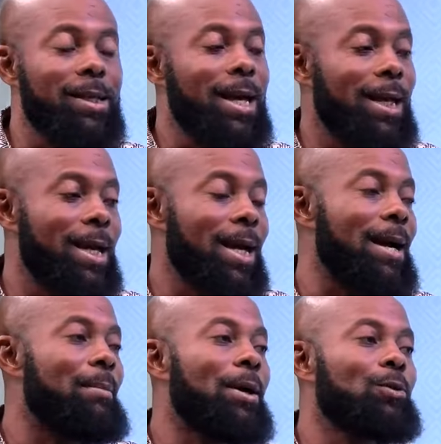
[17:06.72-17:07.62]
say they are
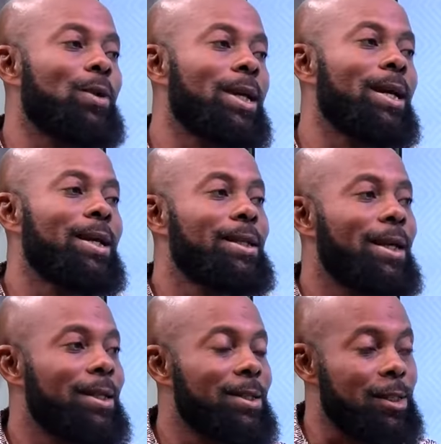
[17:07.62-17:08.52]
come out with a
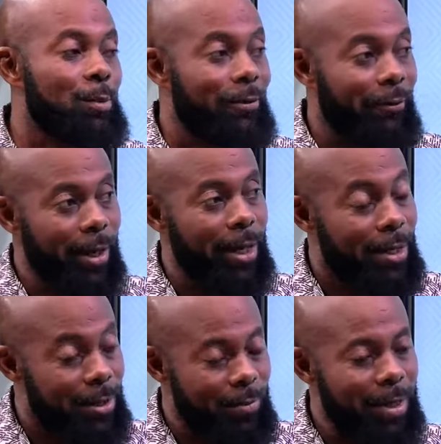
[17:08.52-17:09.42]
transport fare
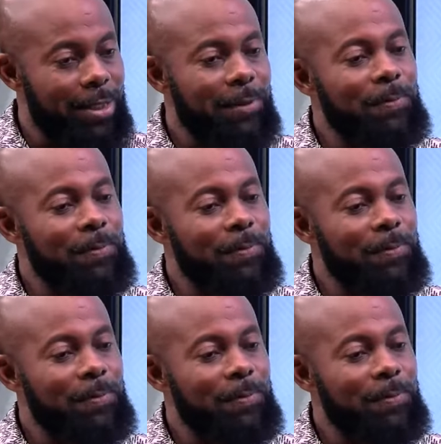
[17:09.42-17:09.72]
increment.